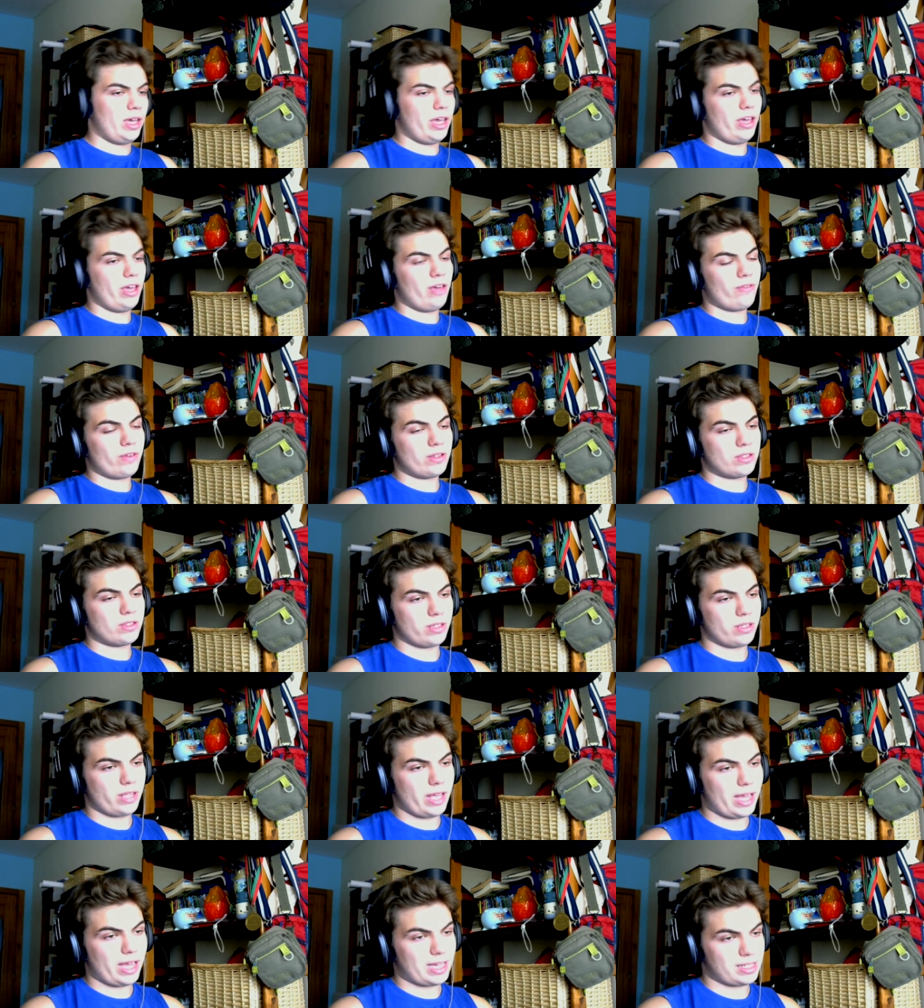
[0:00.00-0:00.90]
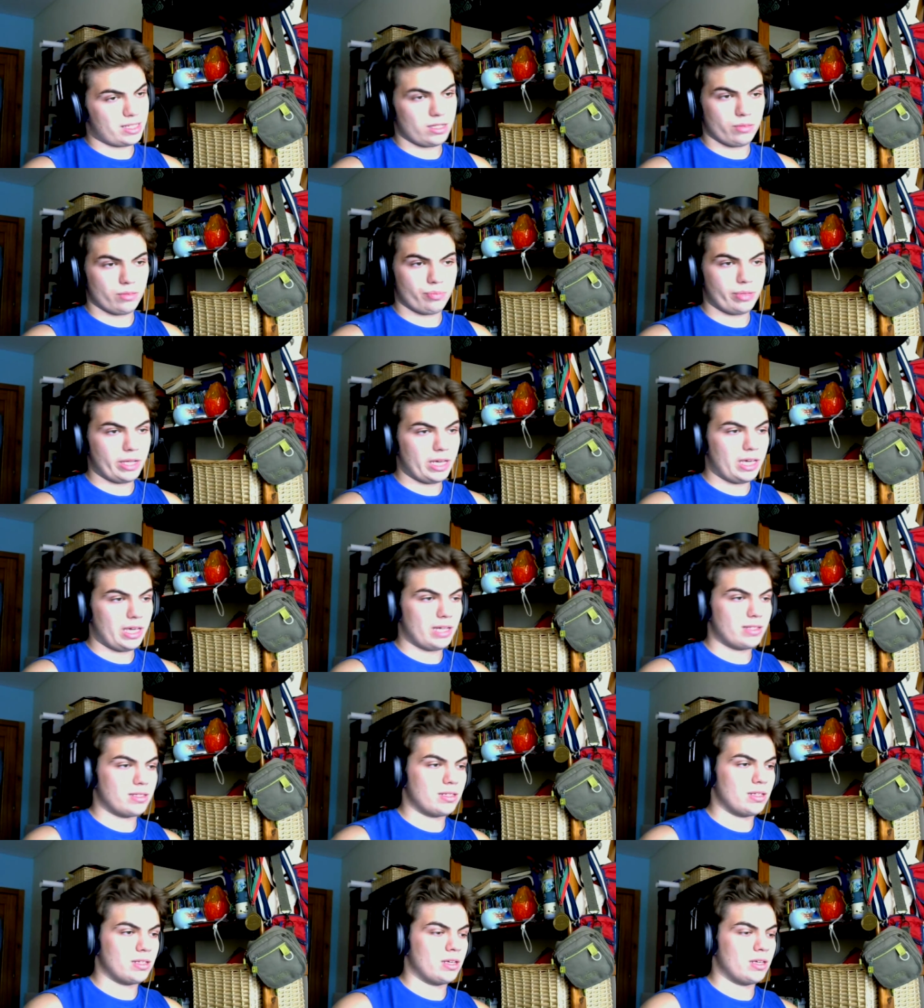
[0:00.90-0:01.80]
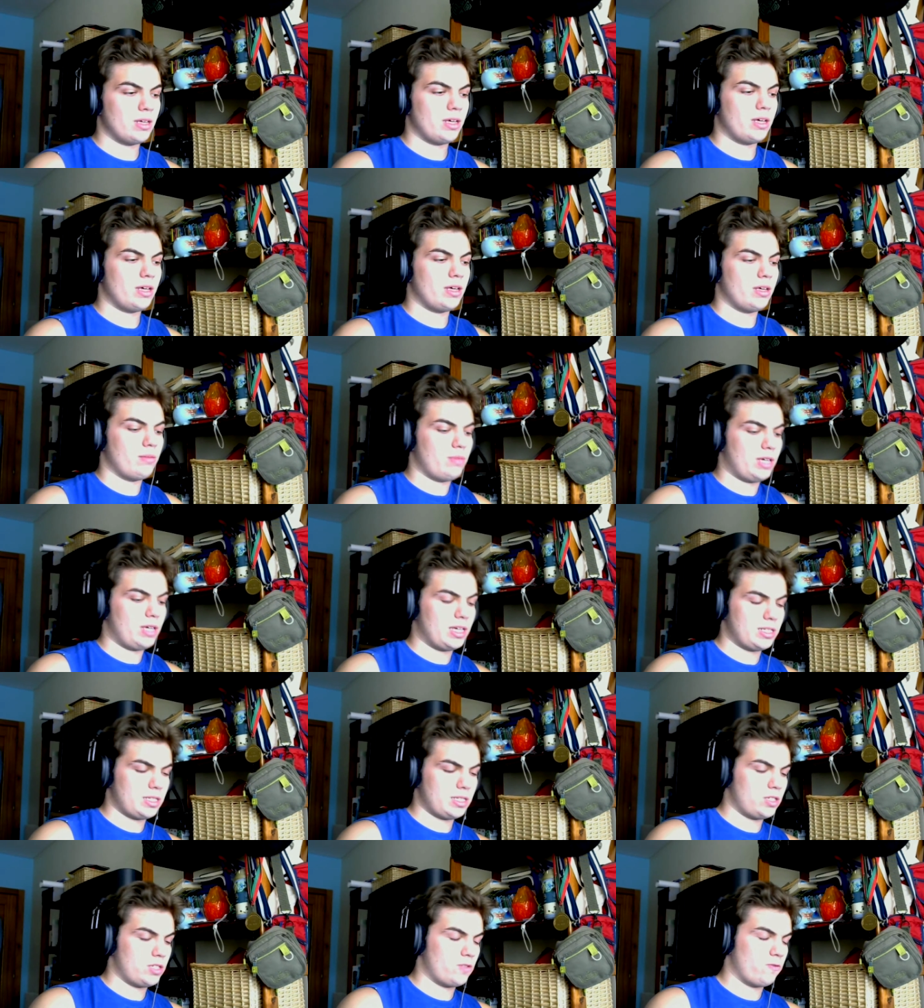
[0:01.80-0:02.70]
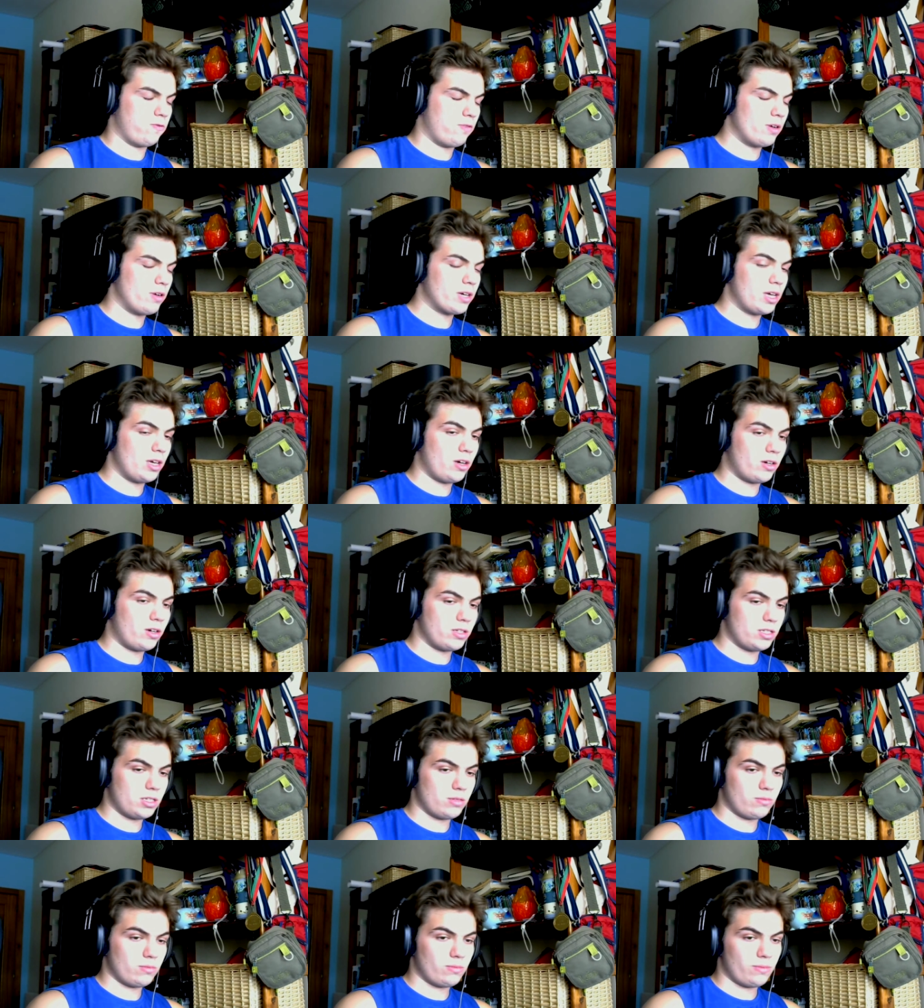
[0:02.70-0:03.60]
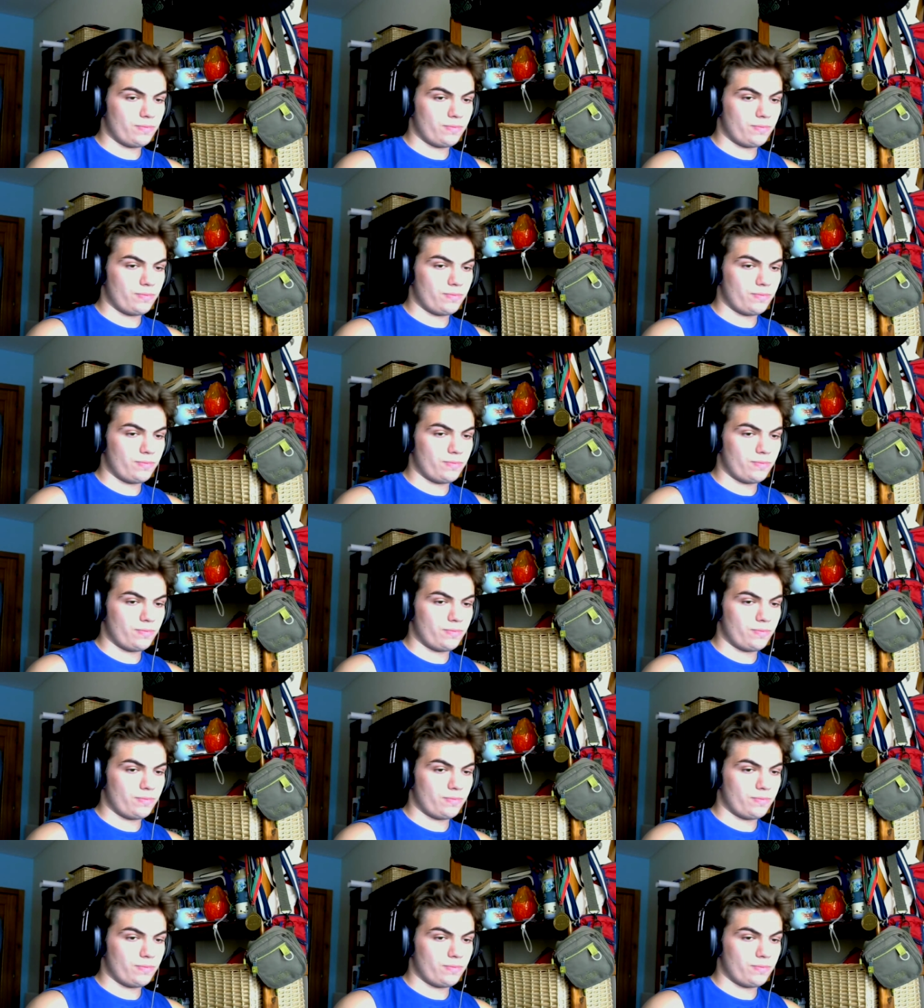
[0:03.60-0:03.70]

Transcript: Even today, I still play it because it's fucking awesome.